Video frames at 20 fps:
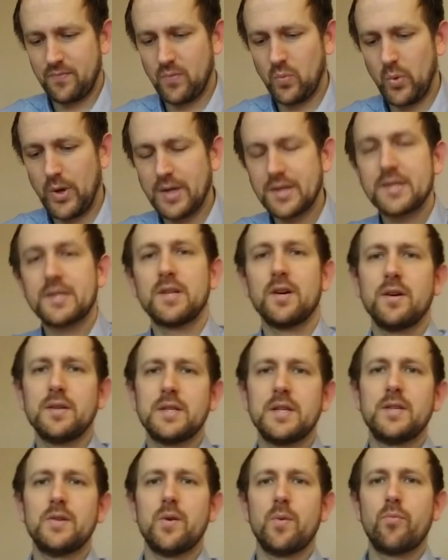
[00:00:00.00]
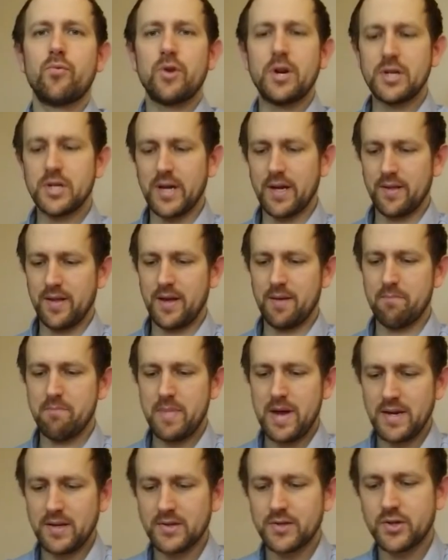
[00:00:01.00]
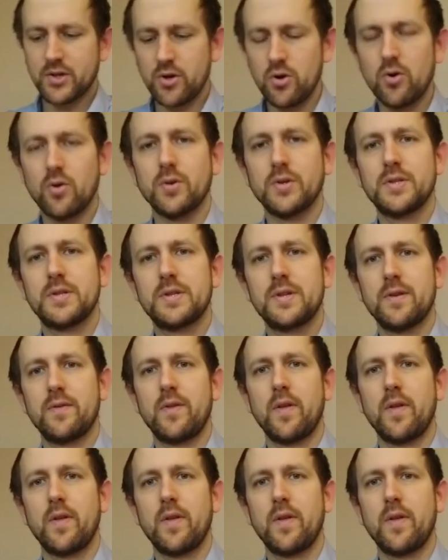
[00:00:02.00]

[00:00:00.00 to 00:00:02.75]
we're starting to appreciate the immense cost